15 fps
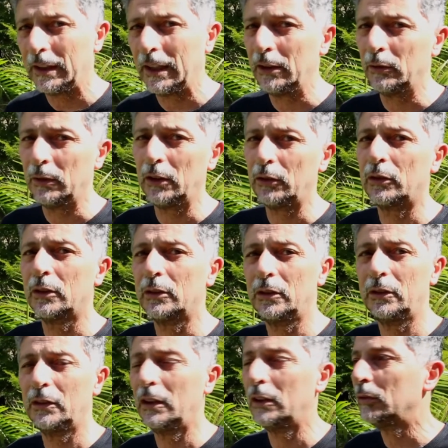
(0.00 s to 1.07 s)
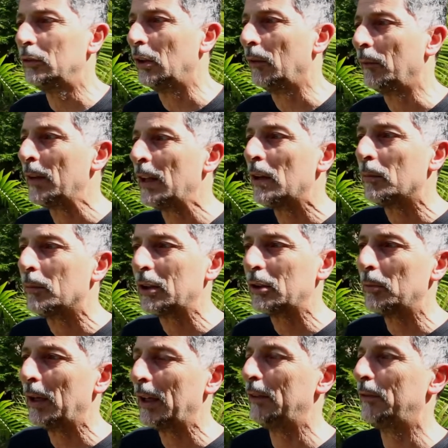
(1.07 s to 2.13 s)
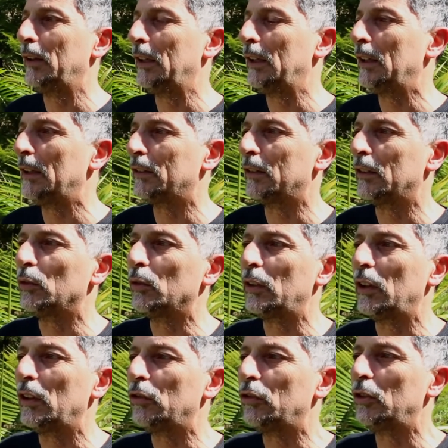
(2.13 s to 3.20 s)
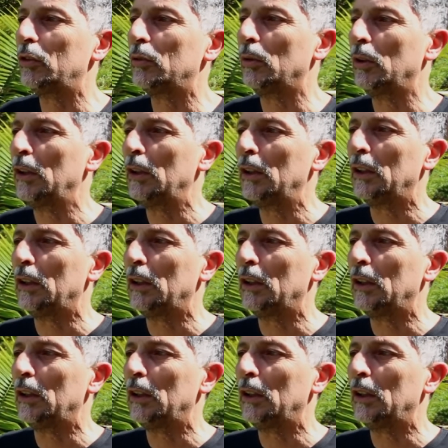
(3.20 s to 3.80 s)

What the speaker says: Not to be better than anybody else, that's not what I'm saying,